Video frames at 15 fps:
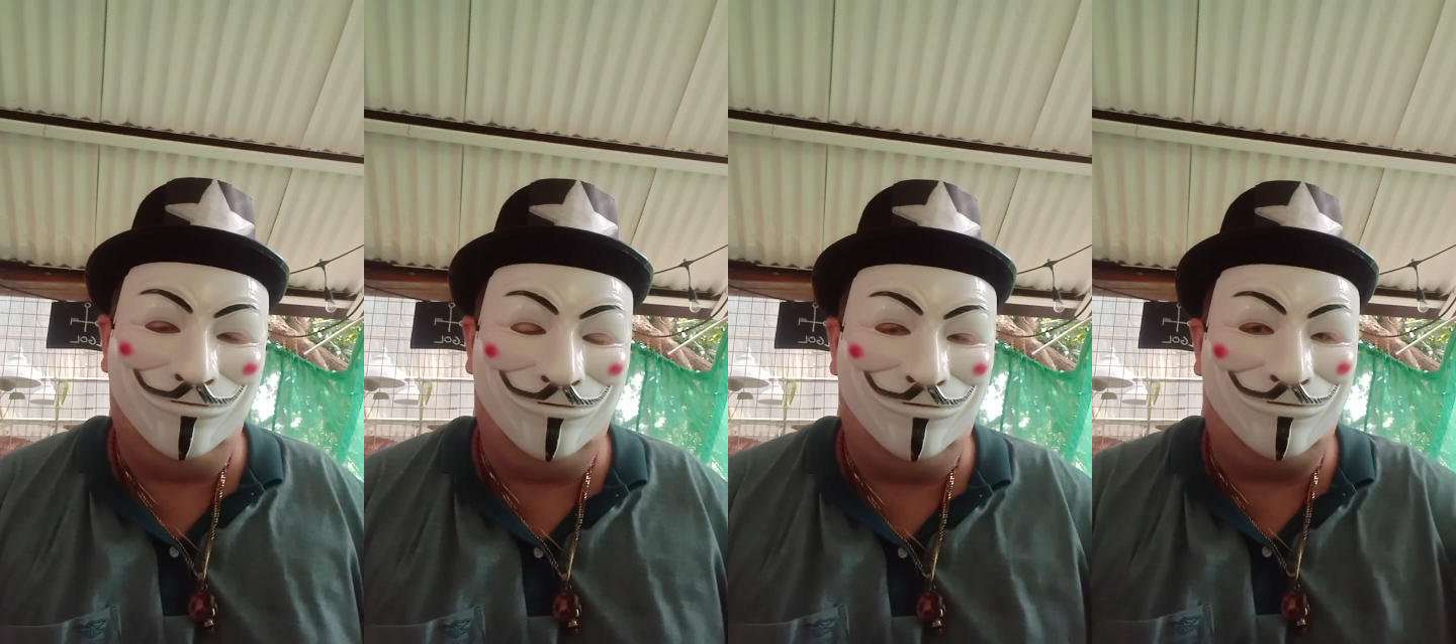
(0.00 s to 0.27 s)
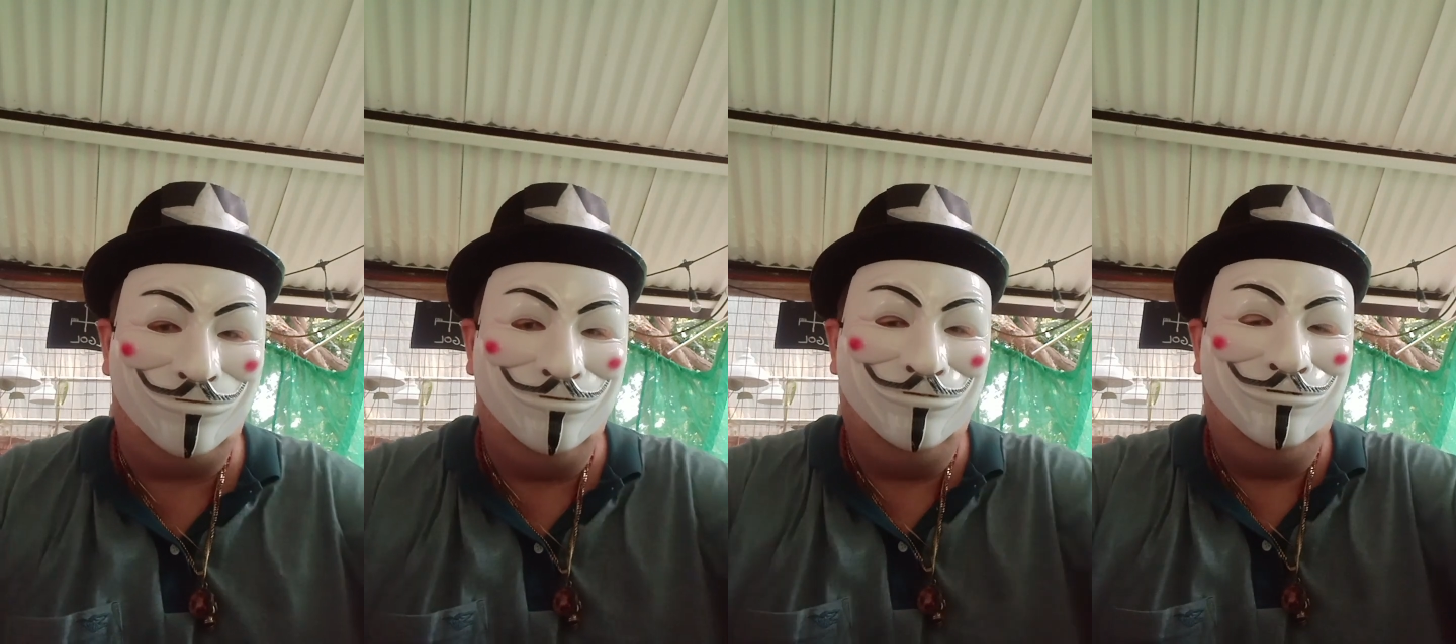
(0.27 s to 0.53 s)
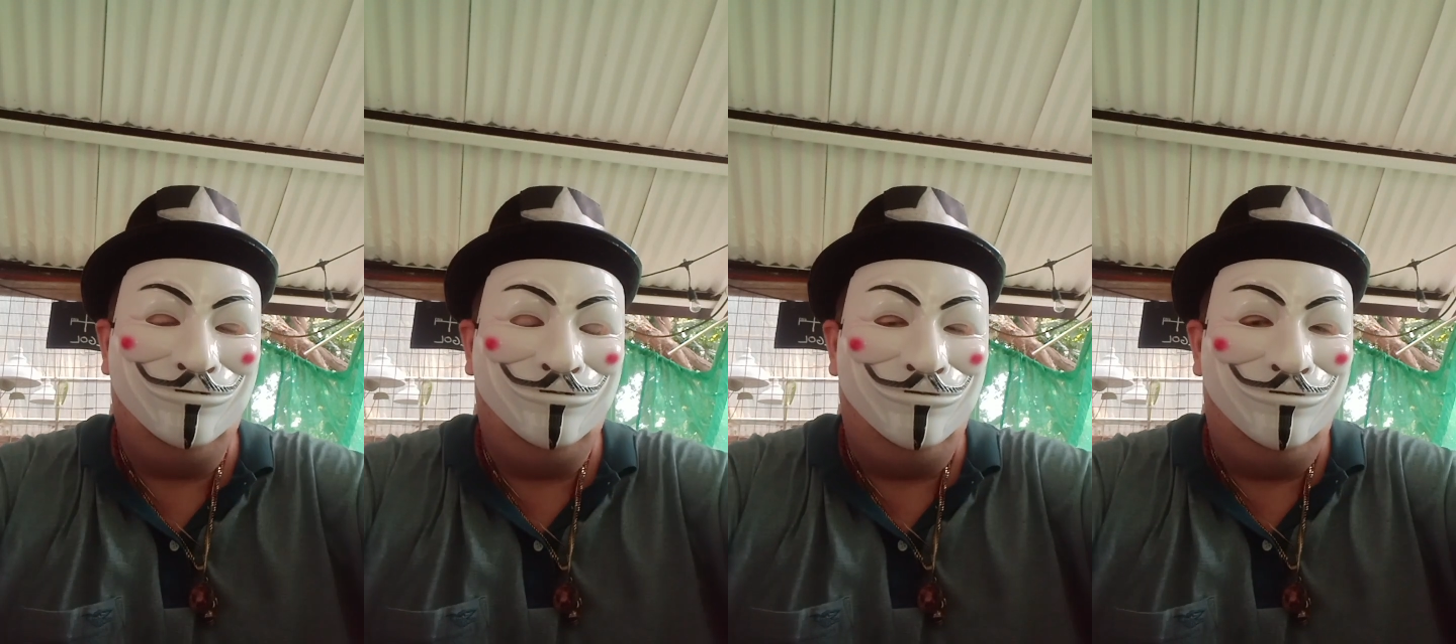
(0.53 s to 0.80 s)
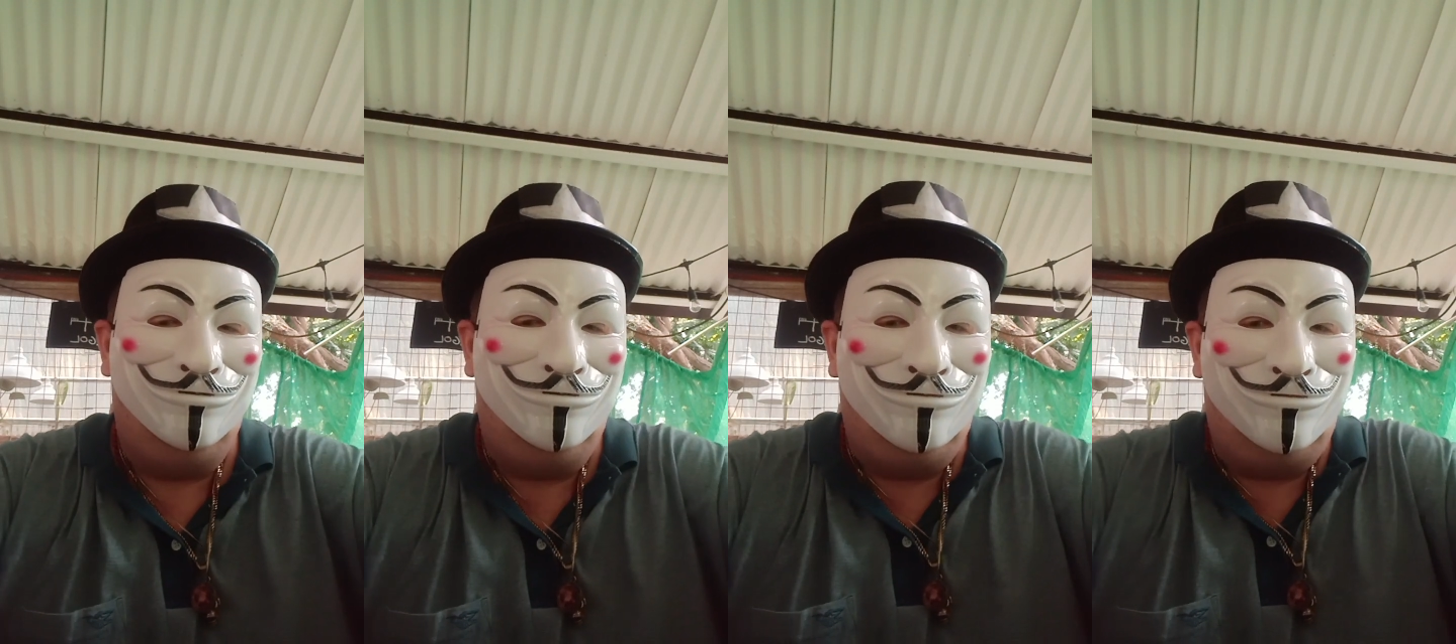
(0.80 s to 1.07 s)
Like
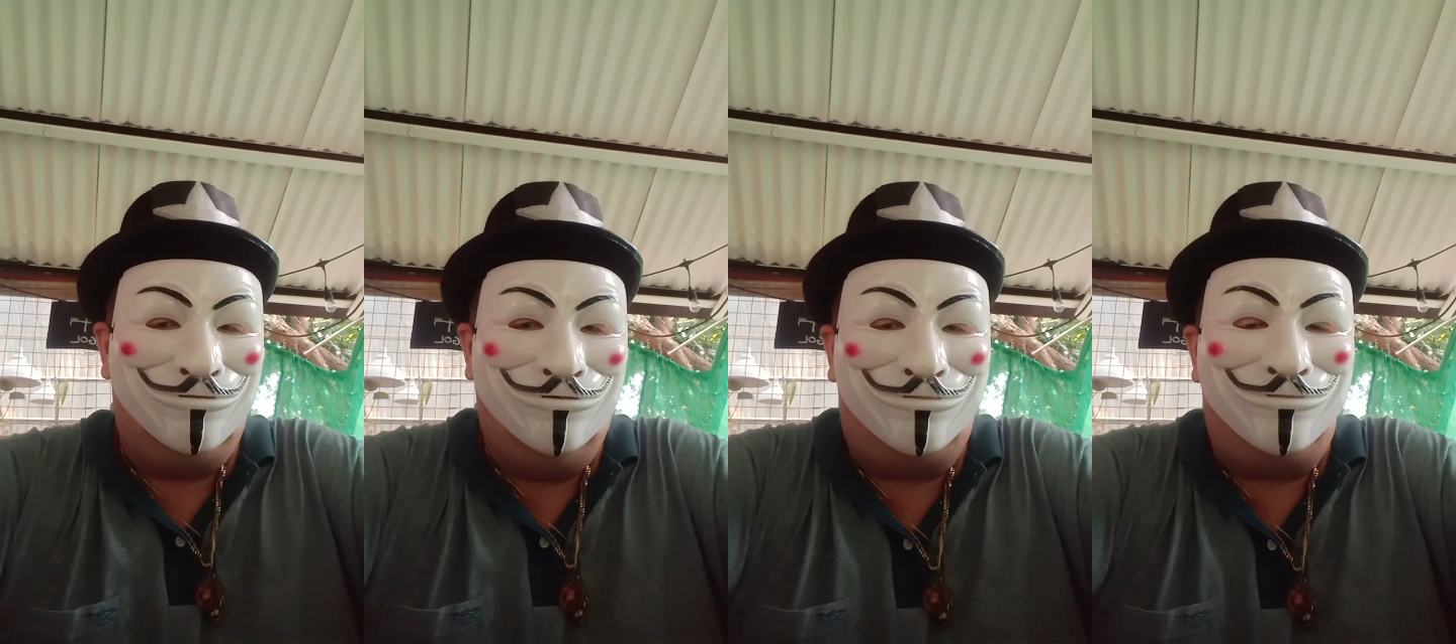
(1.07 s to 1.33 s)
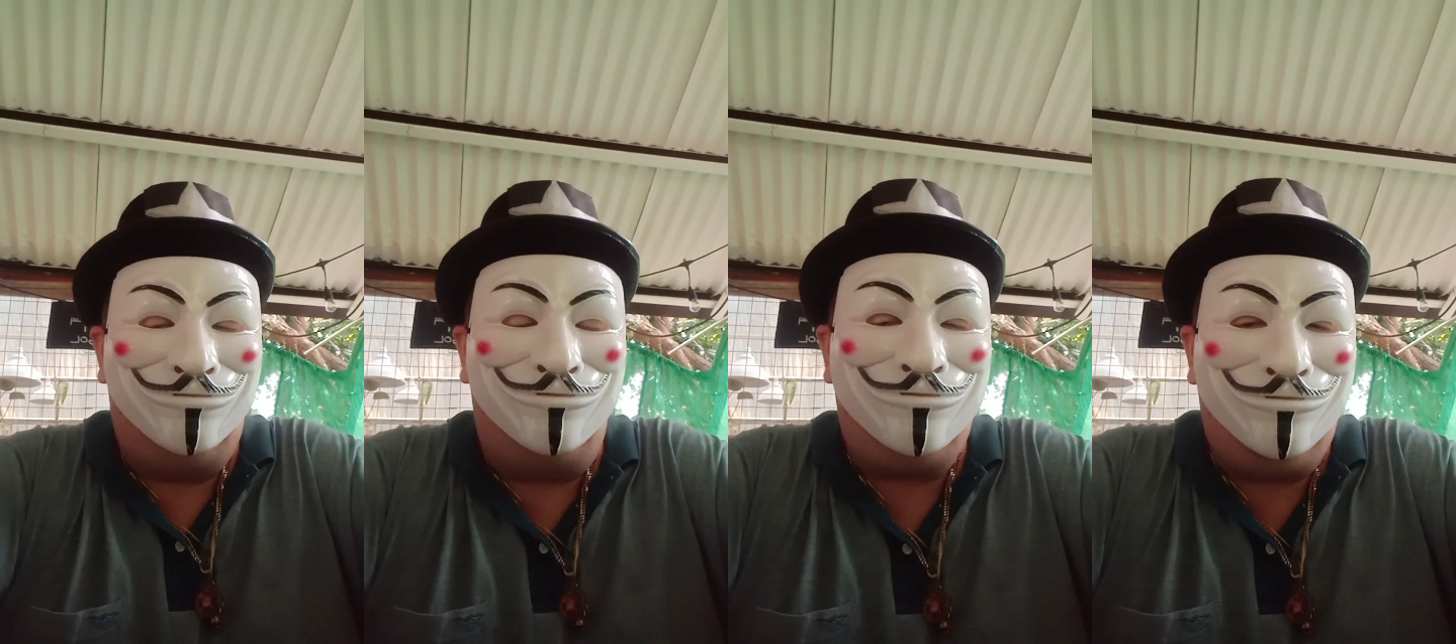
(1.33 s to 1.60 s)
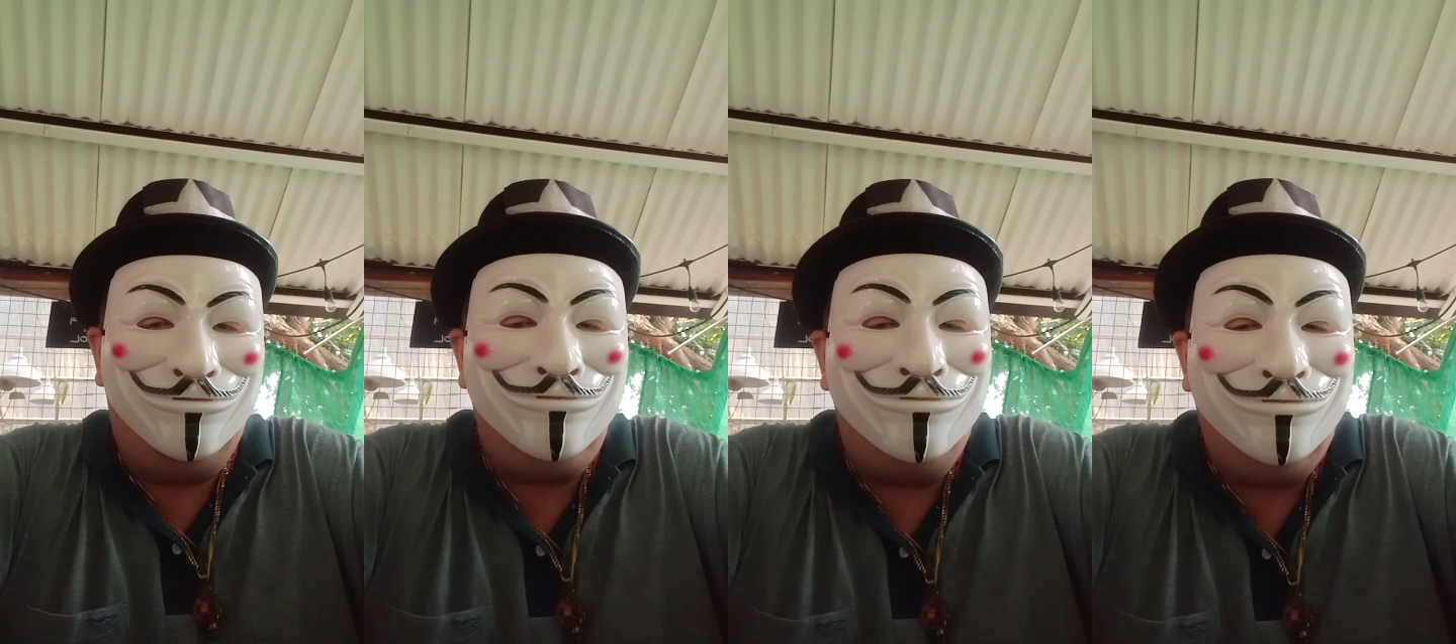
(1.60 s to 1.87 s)
the same